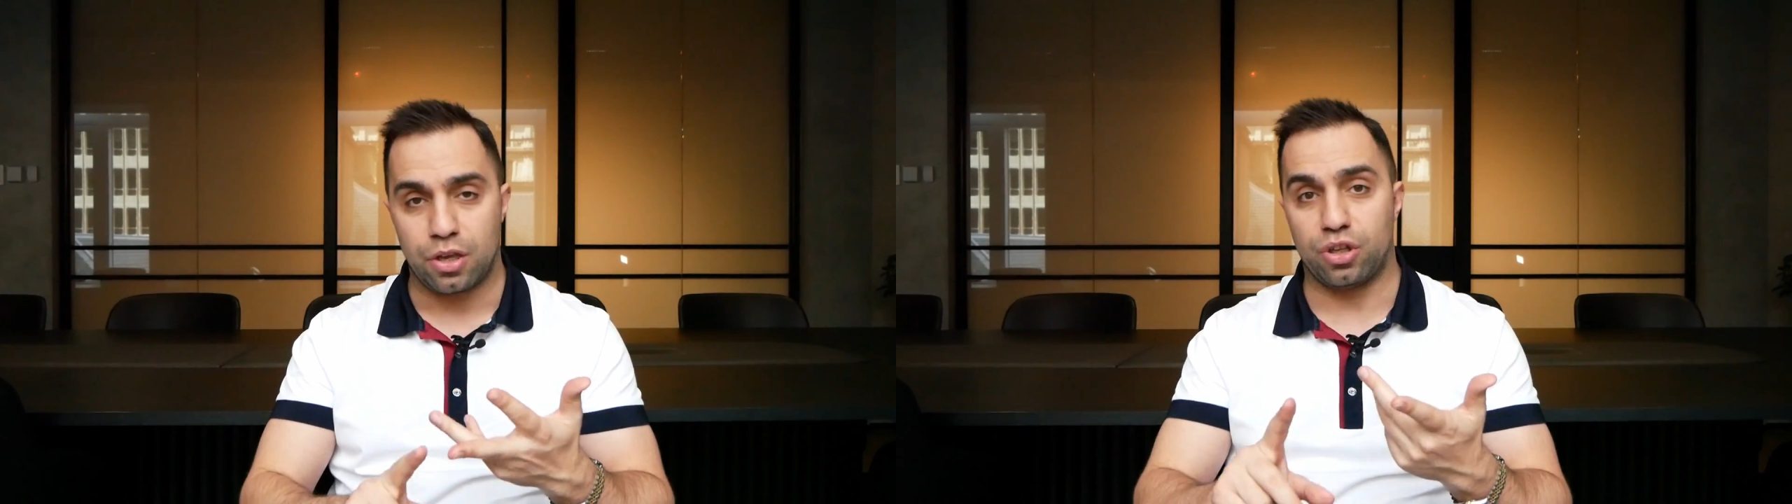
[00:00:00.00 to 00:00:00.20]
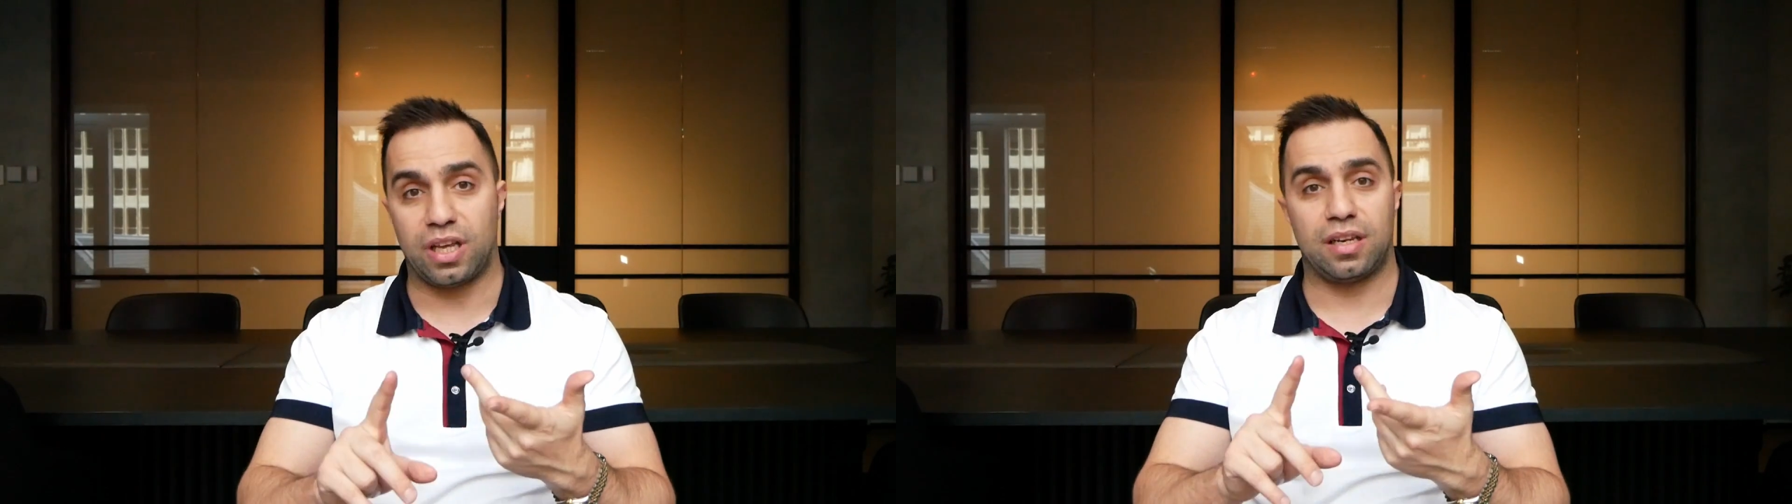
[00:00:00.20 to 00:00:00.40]

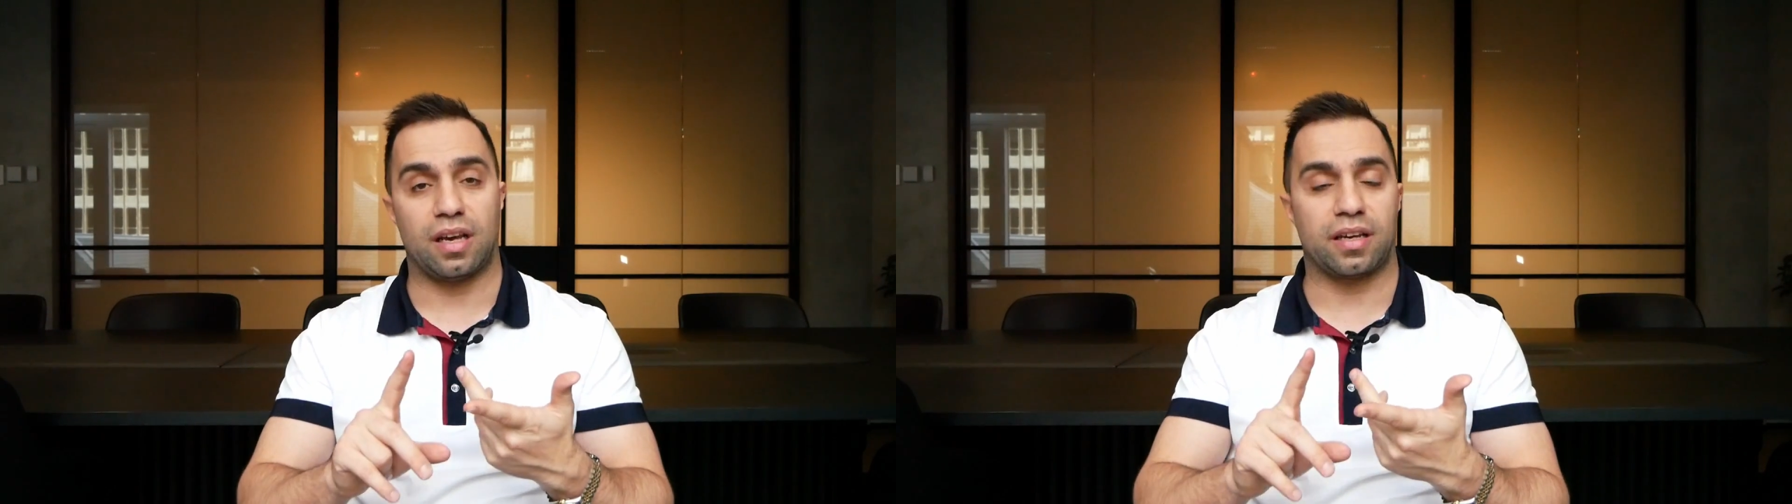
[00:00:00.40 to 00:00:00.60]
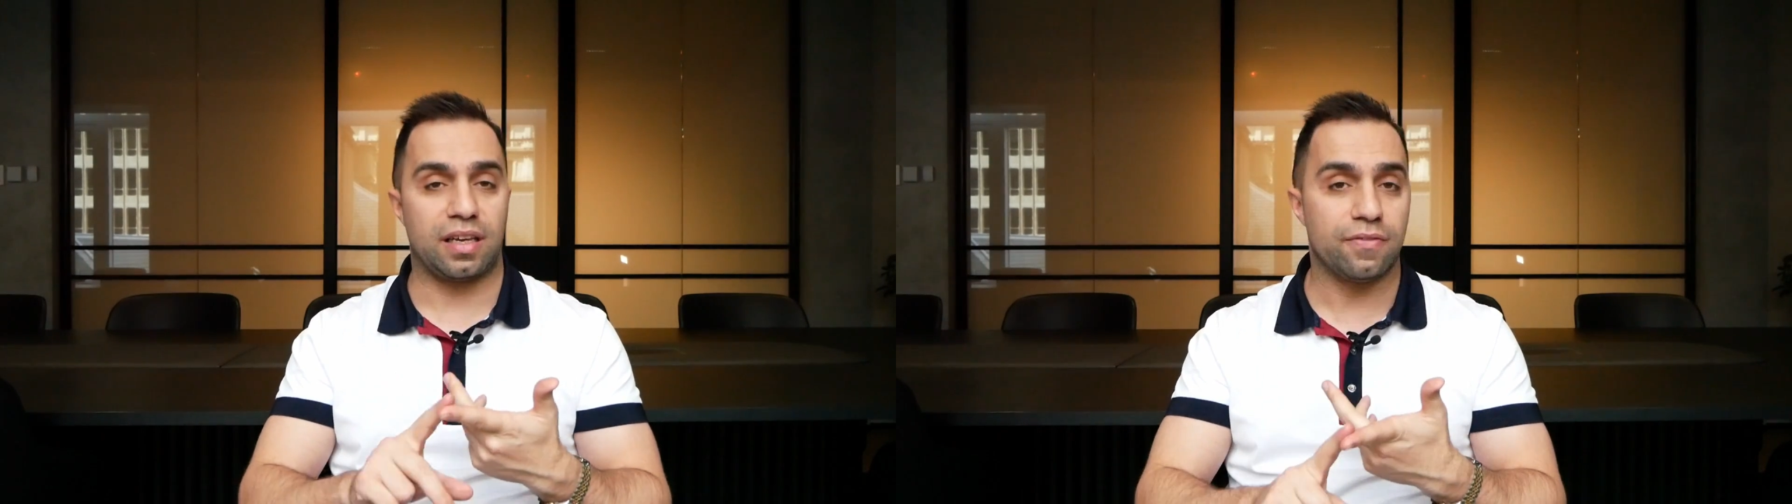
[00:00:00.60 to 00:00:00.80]
you need
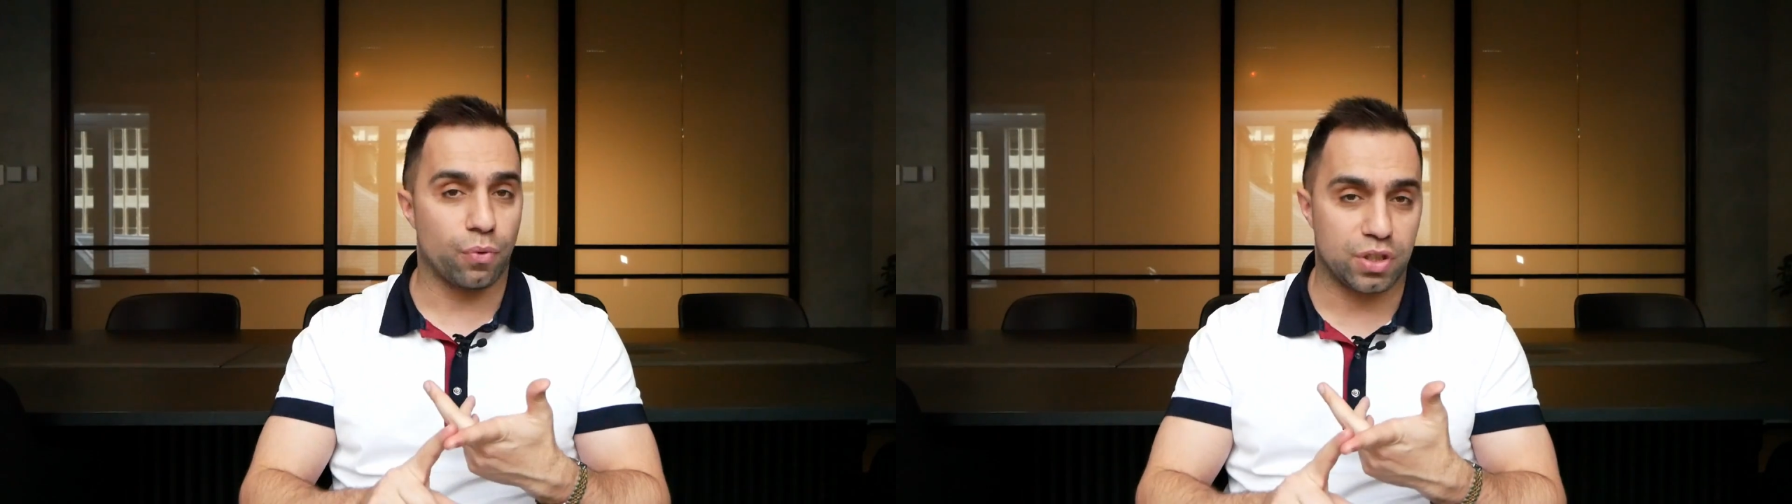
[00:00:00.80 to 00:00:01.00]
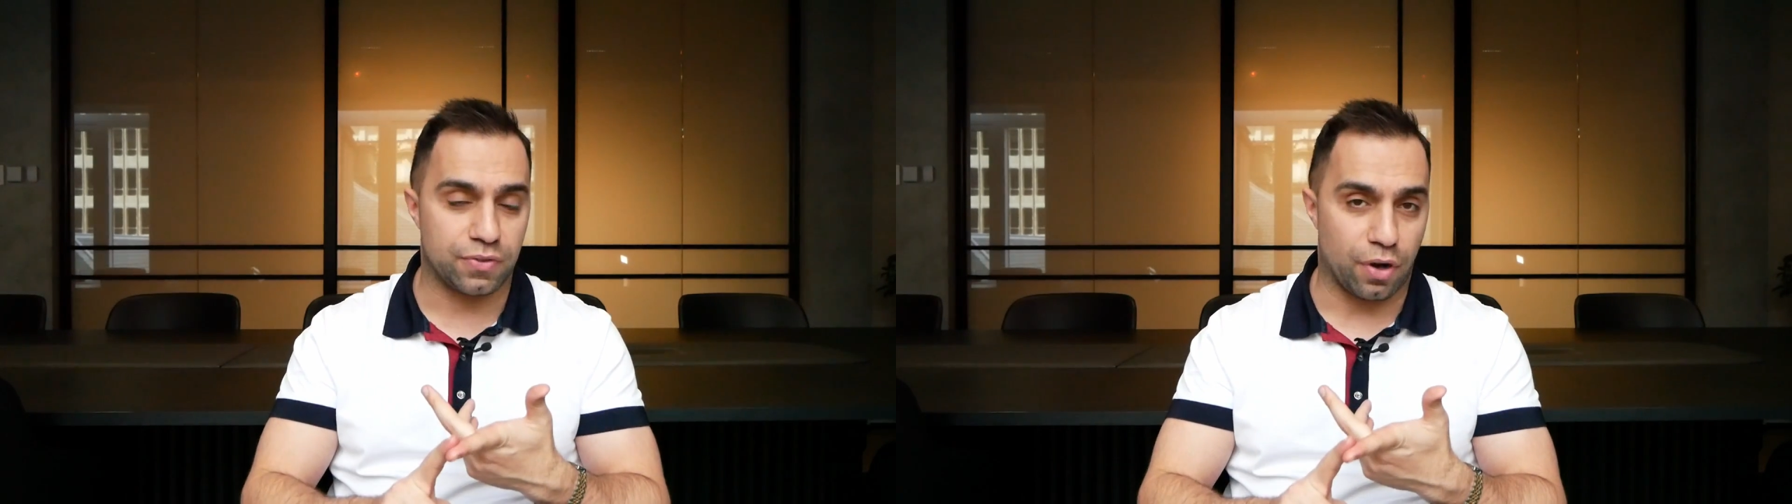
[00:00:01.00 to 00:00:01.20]

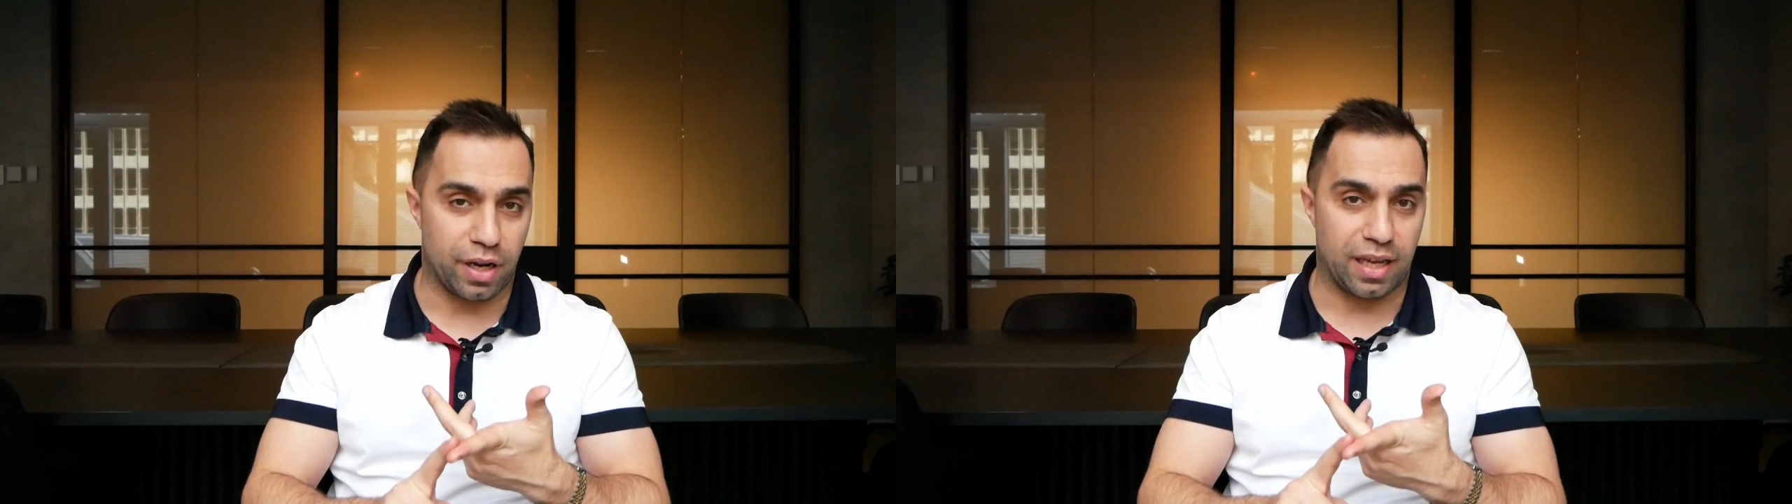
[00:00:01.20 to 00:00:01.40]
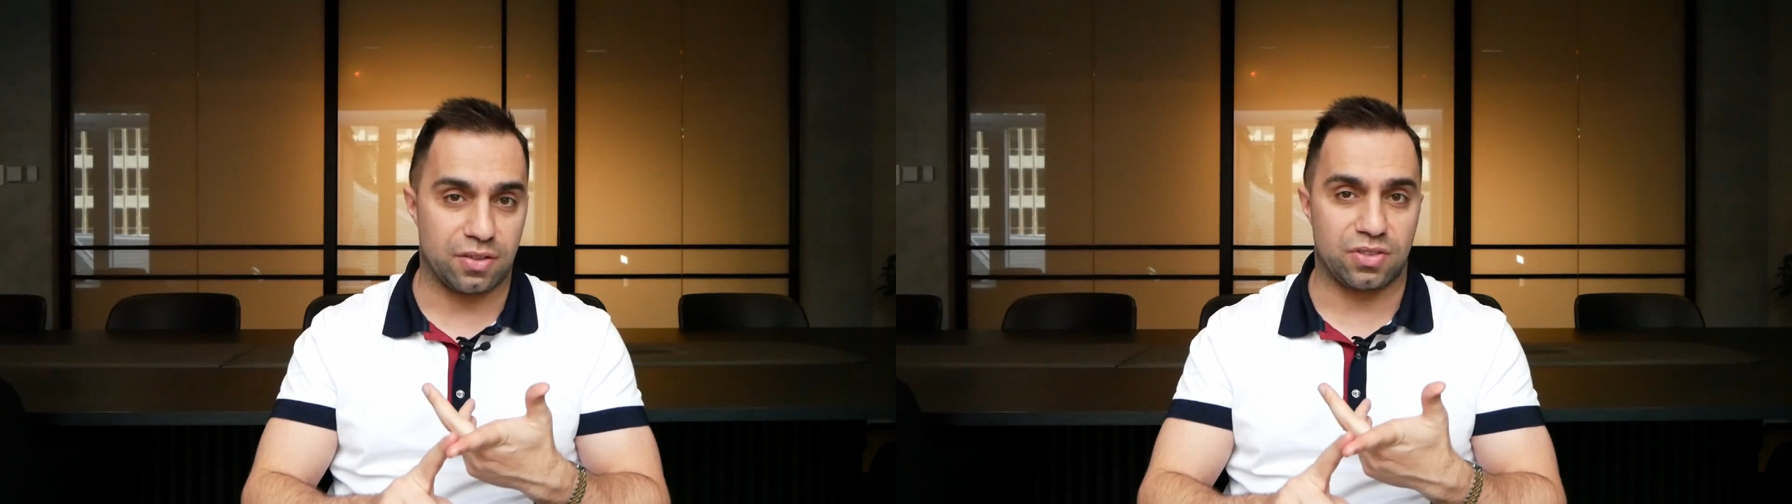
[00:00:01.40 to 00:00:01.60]
invoice
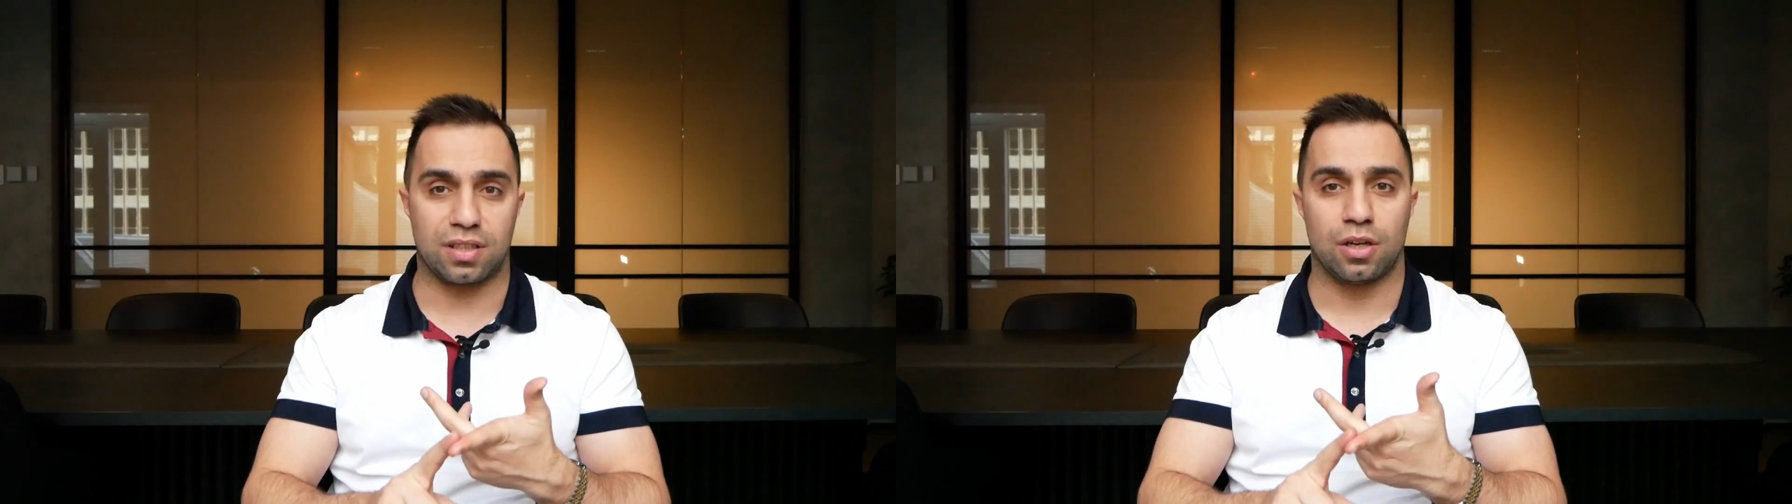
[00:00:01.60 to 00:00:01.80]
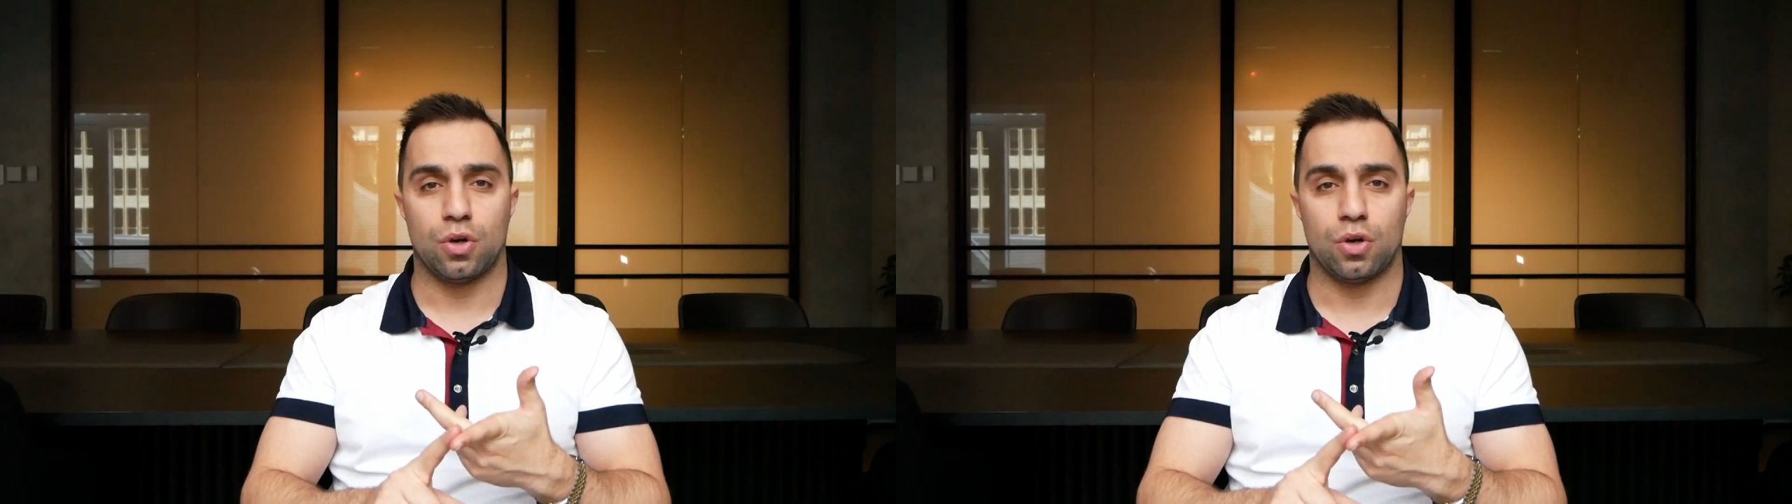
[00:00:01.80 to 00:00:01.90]
financing.